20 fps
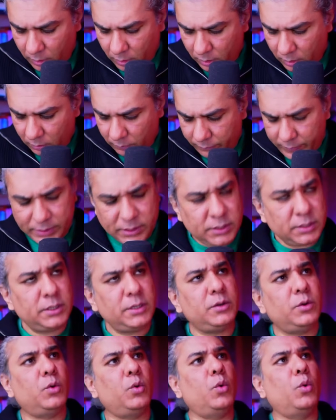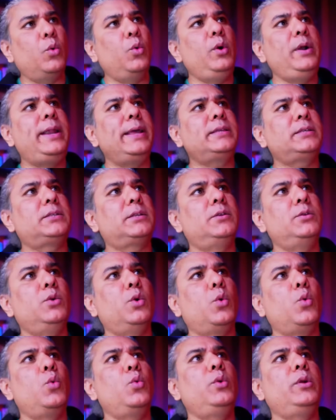Which is the oldest
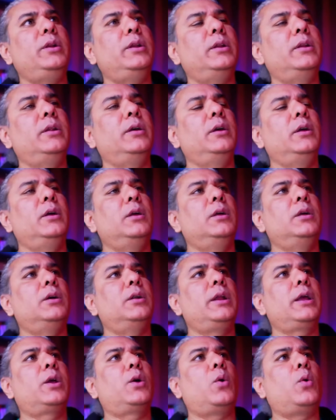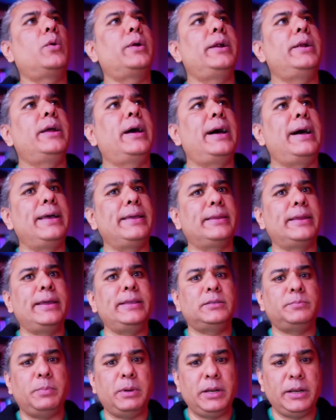known recorded
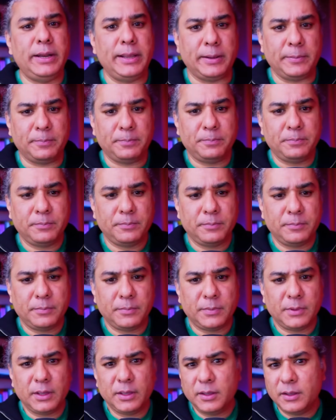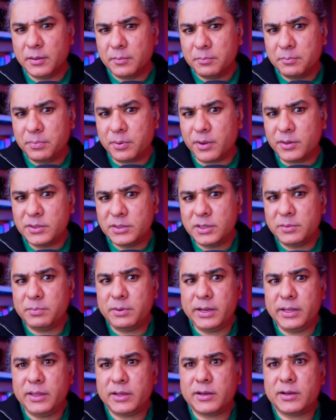high-rise building?
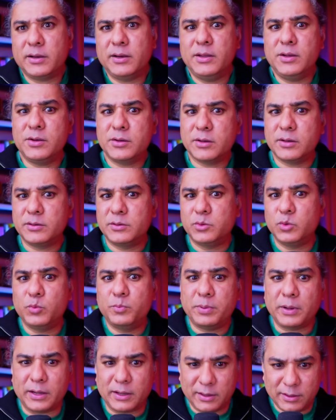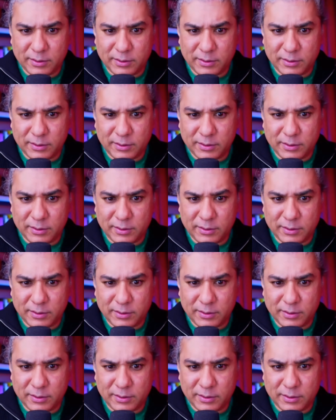Possibly the Kanishka Stupa.